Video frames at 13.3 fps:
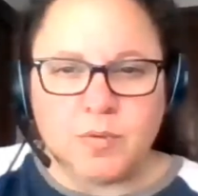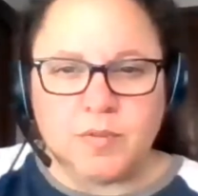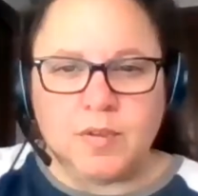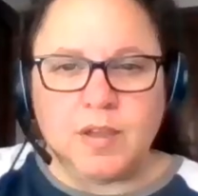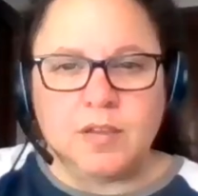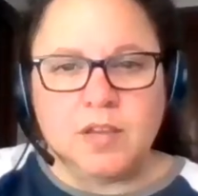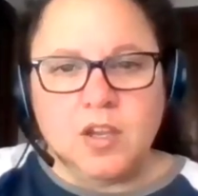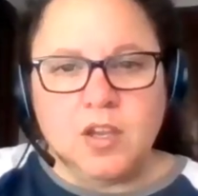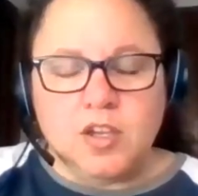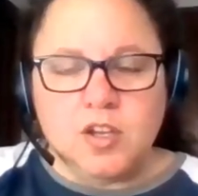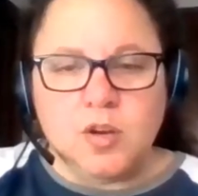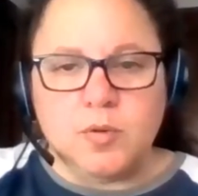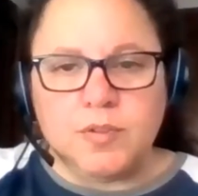
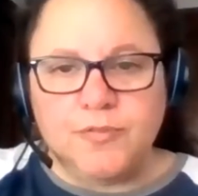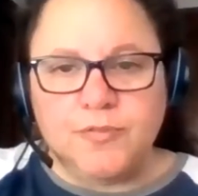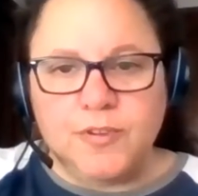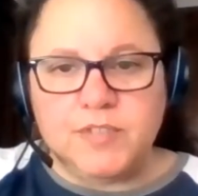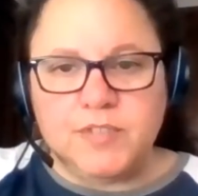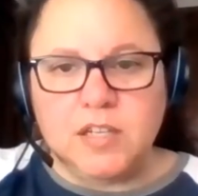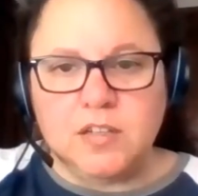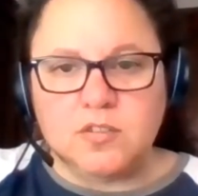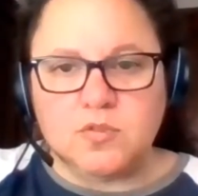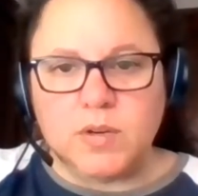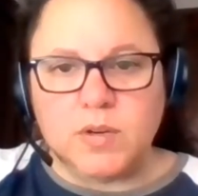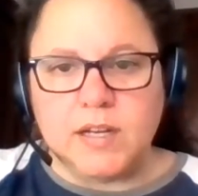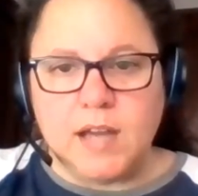15 and
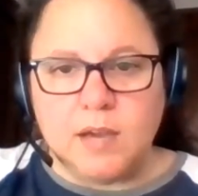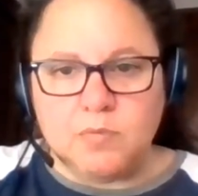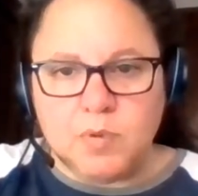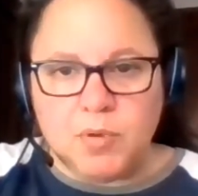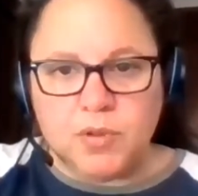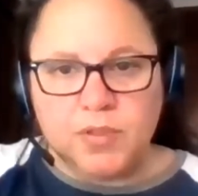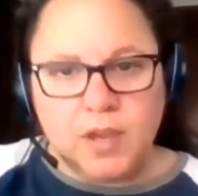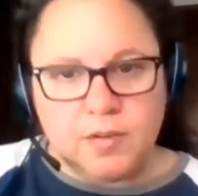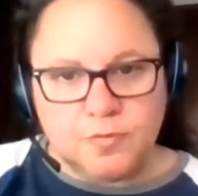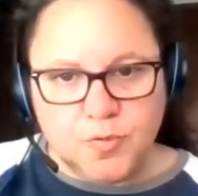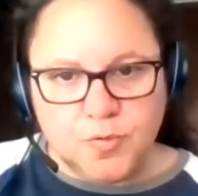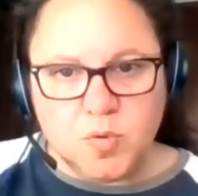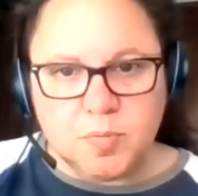29, we both
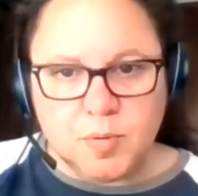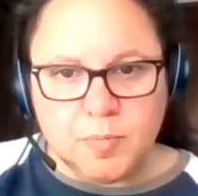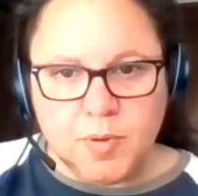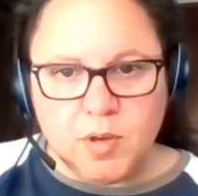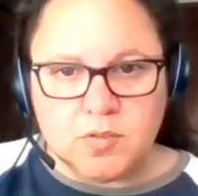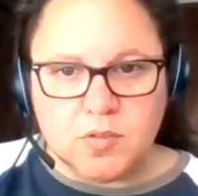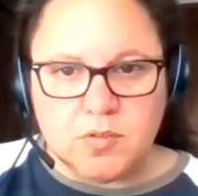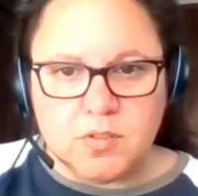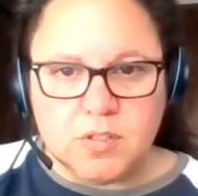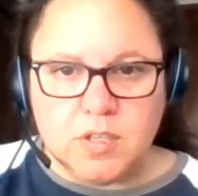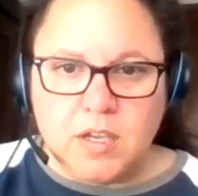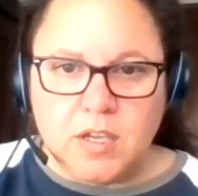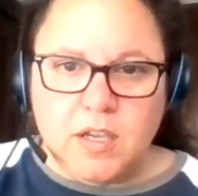had full
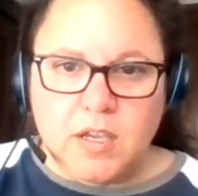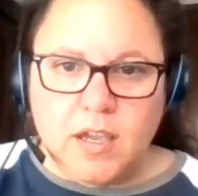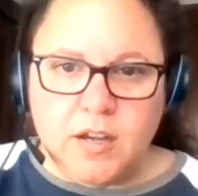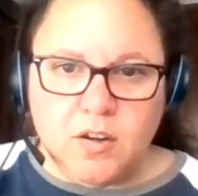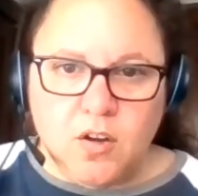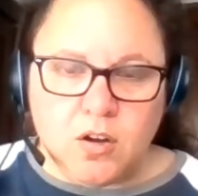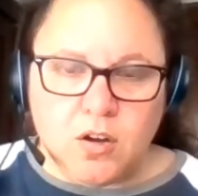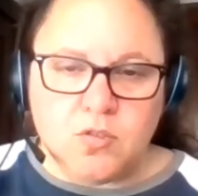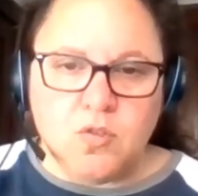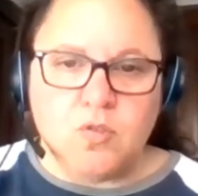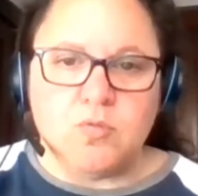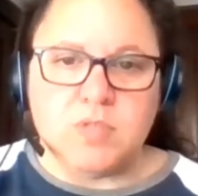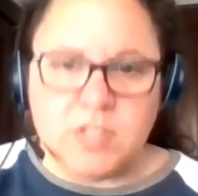proposals, and our
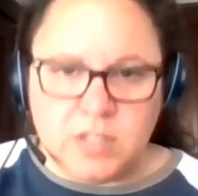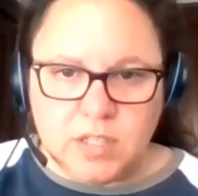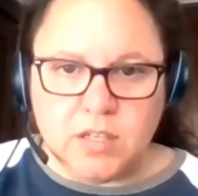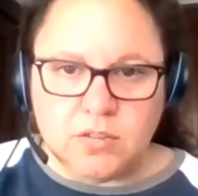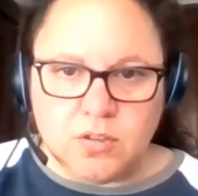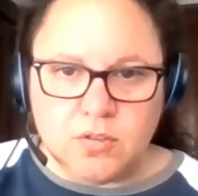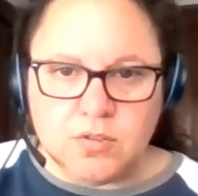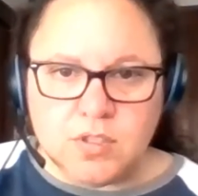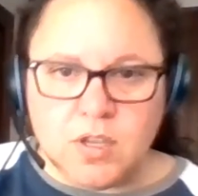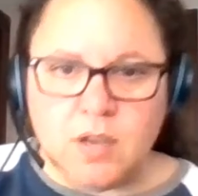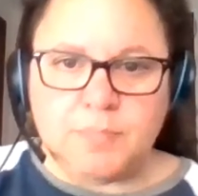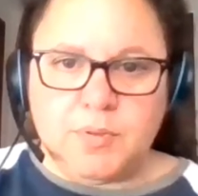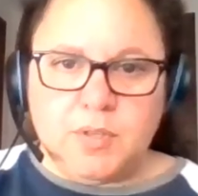goal was to get those
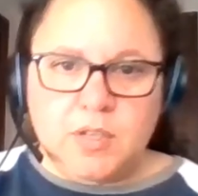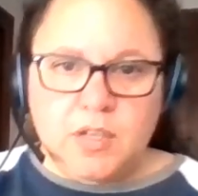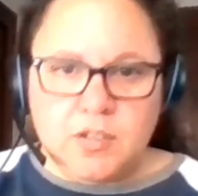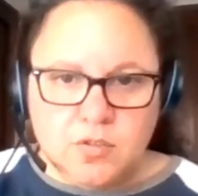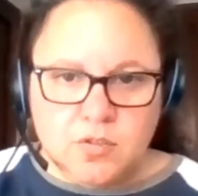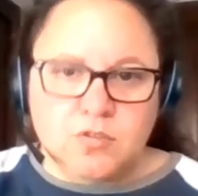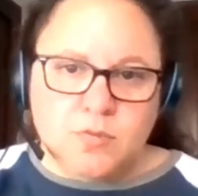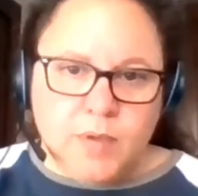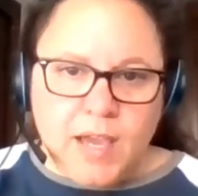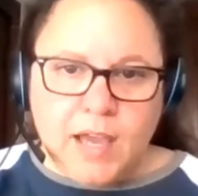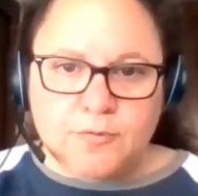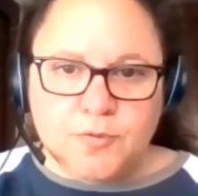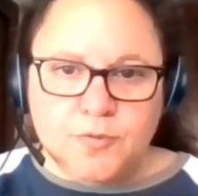up as soon as we
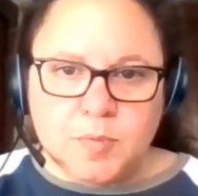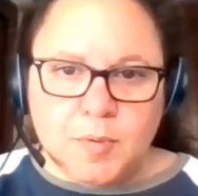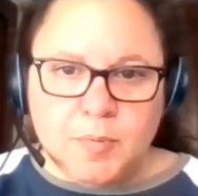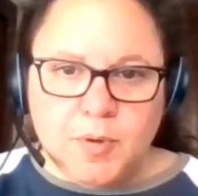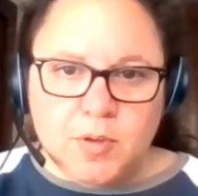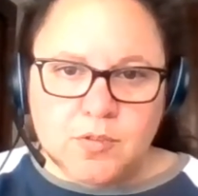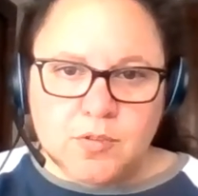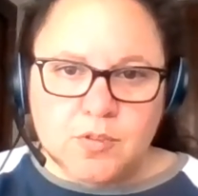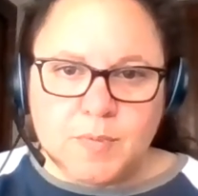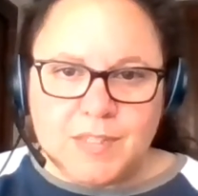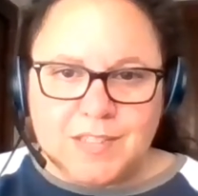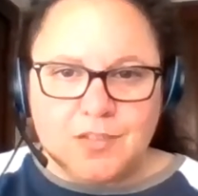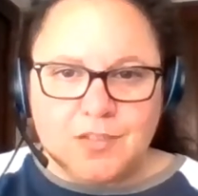had full proposals.
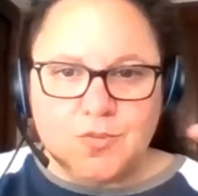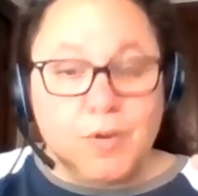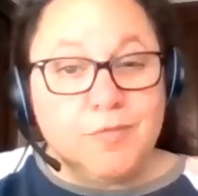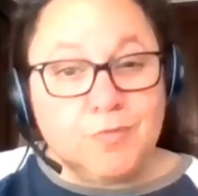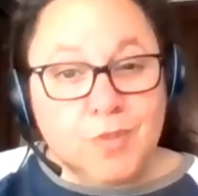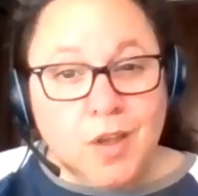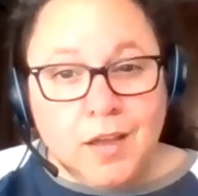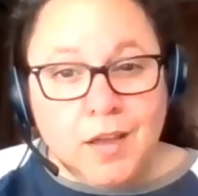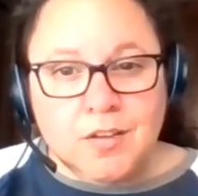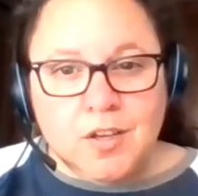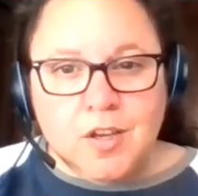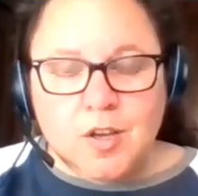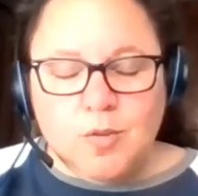But since we've
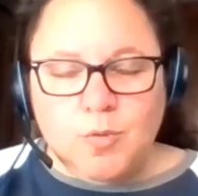not